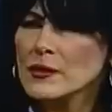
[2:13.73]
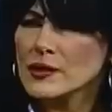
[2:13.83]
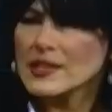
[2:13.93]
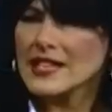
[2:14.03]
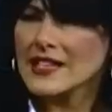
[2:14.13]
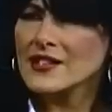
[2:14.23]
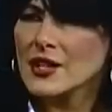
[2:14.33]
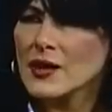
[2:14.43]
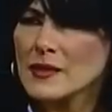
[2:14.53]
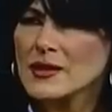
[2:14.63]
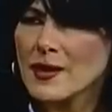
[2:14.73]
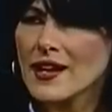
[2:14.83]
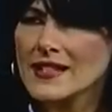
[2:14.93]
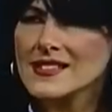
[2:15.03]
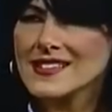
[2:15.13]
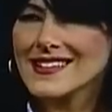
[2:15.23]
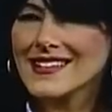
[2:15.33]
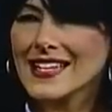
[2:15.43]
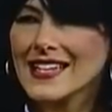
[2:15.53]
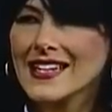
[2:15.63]
Orlando up to Boston,
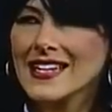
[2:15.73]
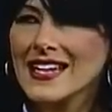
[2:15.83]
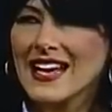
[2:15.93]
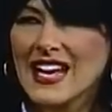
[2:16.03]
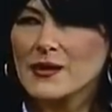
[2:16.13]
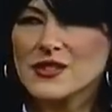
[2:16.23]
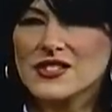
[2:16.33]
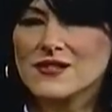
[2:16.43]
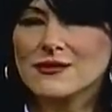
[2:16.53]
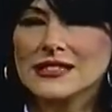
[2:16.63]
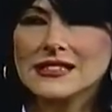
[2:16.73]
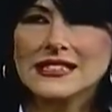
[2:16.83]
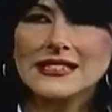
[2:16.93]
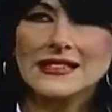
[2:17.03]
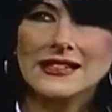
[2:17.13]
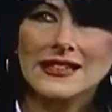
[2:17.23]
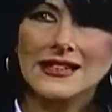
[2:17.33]
and I was just really.